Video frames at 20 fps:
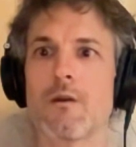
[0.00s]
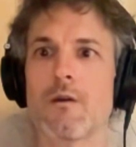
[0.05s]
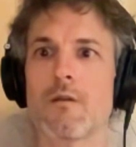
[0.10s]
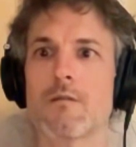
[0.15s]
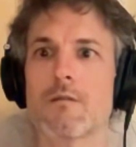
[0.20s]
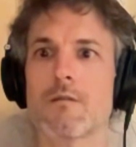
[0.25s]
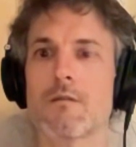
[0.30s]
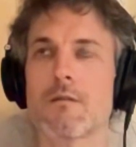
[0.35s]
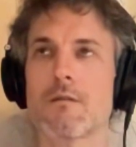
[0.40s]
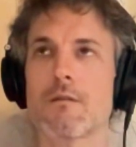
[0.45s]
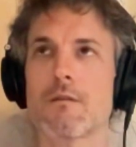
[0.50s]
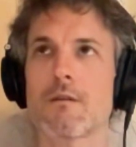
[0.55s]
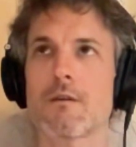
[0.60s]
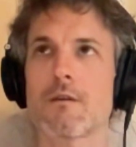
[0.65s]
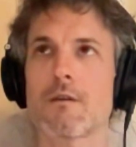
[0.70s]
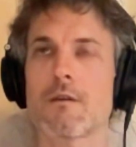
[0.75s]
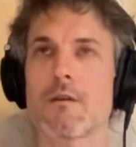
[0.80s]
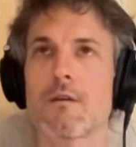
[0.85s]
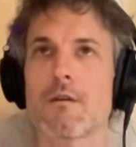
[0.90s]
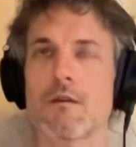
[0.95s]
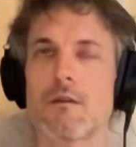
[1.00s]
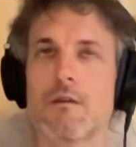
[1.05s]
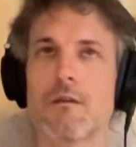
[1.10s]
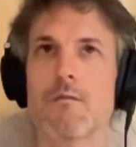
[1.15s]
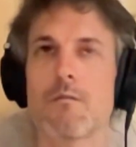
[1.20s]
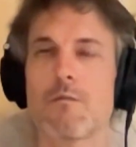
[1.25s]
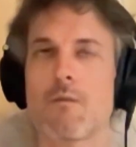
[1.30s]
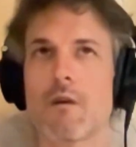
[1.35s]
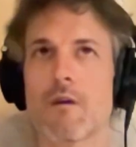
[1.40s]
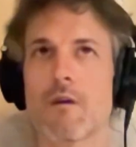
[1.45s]
that
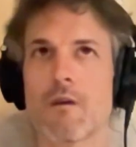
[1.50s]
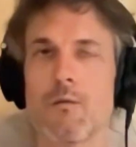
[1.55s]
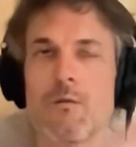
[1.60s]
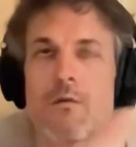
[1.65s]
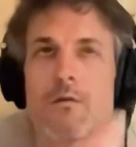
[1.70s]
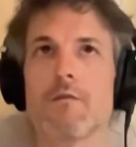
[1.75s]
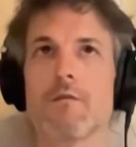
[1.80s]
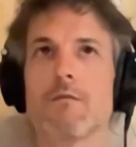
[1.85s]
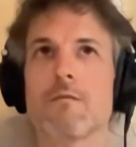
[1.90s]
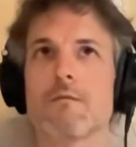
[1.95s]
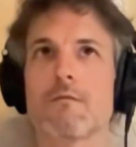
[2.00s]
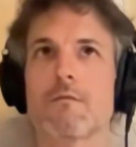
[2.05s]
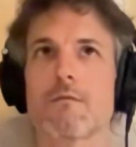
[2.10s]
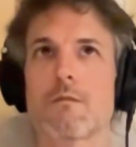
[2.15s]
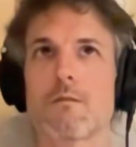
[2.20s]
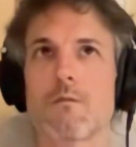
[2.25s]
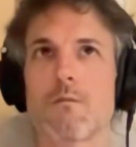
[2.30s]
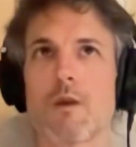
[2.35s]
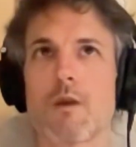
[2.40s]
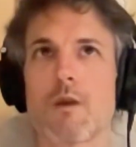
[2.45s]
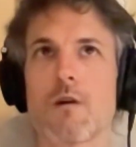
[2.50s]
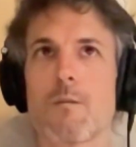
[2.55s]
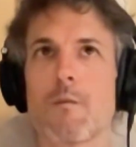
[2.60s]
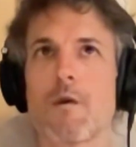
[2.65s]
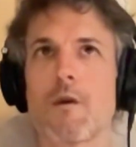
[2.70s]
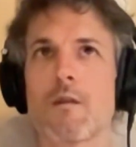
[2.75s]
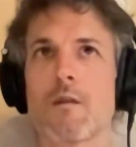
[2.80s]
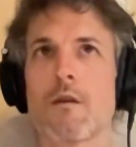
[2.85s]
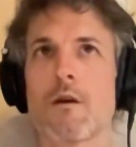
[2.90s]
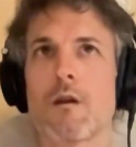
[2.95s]
what he would
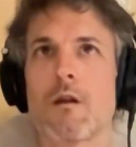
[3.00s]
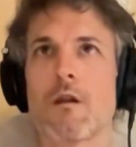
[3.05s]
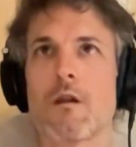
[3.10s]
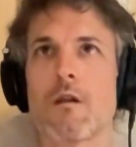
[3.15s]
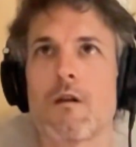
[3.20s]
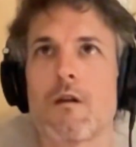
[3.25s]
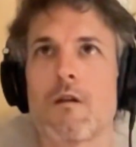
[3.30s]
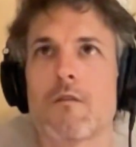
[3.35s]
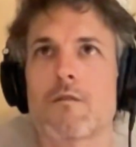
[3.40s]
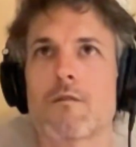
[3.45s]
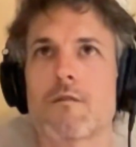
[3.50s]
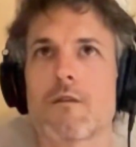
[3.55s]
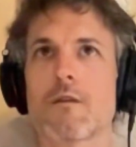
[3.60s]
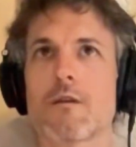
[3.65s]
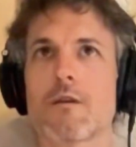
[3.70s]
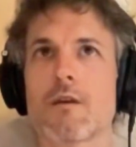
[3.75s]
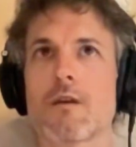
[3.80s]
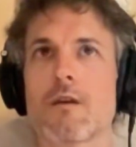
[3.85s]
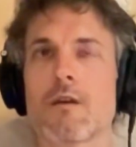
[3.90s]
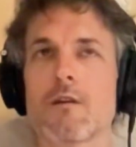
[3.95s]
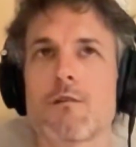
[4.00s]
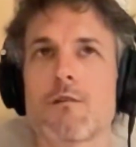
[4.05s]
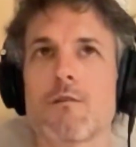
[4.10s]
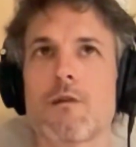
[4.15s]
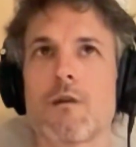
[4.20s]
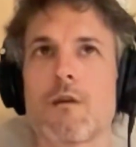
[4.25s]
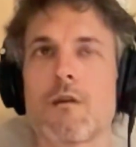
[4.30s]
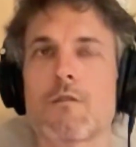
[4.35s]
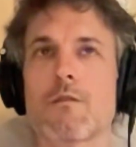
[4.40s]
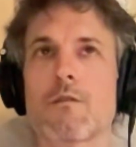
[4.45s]
recommend that a lot.
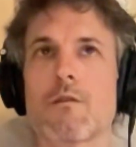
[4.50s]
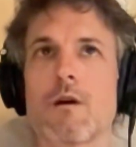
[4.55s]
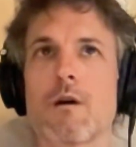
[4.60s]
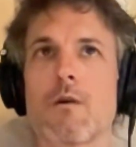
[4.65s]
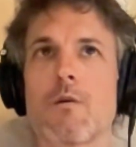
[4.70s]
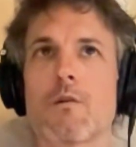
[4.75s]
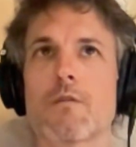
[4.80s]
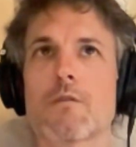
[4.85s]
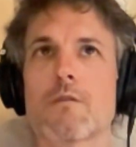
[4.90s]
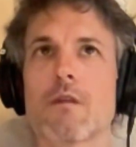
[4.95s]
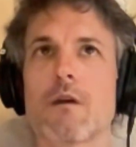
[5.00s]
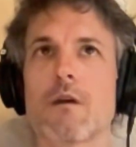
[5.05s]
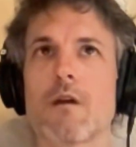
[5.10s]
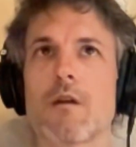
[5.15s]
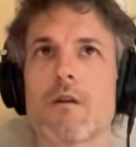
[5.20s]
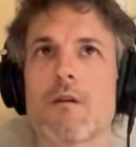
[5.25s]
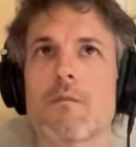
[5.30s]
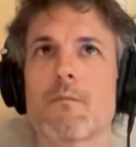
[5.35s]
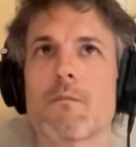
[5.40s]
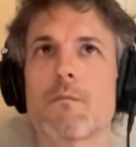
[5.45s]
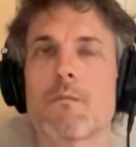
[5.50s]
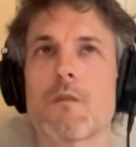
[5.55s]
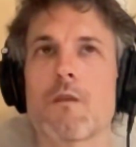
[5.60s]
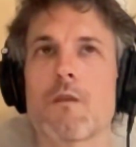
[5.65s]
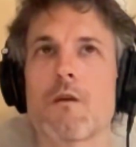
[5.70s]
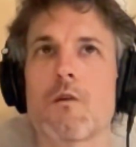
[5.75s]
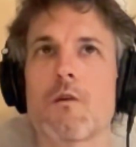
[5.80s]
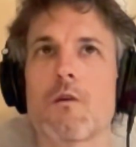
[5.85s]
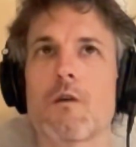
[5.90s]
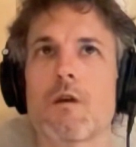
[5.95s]
So I was like,
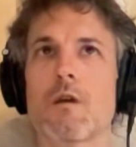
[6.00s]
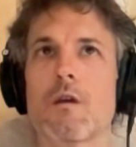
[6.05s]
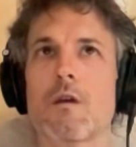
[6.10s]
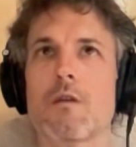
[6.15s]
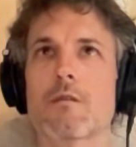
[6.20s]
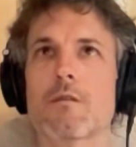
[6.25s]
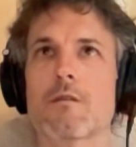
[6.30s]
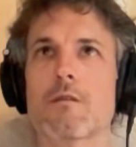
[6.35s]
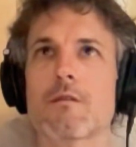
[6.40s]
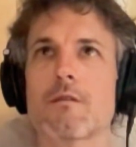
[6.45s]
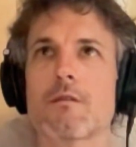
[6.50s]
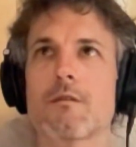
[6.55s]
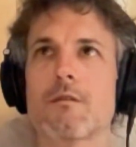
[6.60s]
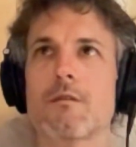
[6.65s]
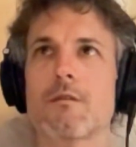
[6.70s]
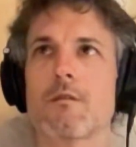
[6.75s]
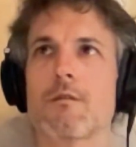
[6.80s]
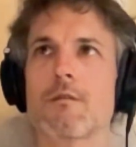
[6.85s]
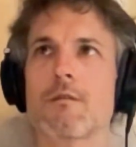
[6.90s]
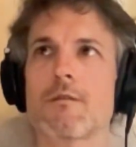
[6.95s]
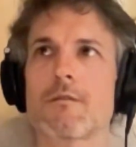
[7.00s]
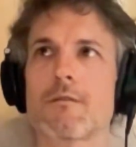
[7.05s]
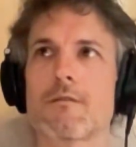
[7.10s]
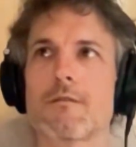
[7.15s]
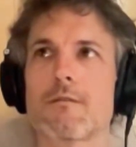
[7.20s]
okay, is it the